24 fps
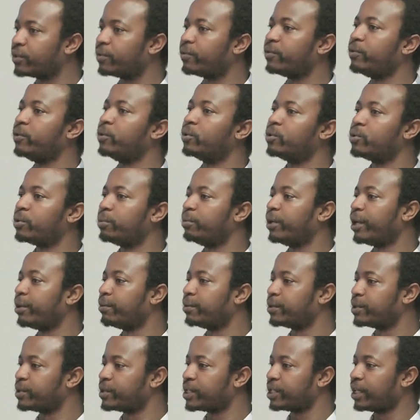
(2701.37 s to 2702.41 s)
of you to be
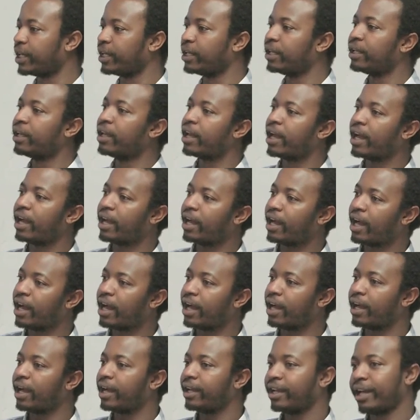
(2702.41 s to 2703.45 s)
able to say,
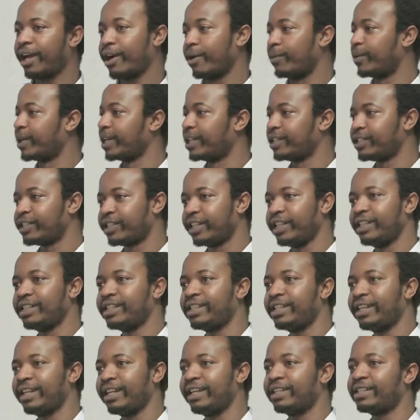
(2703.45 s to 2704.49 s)
I, I want to train
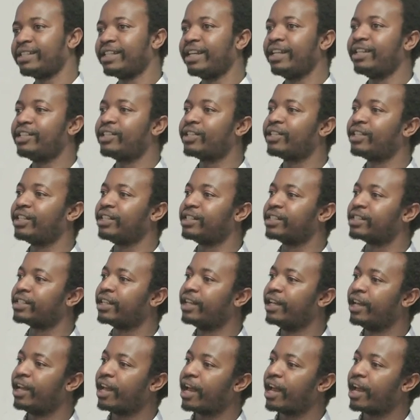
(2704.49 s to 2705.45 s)
10 trees.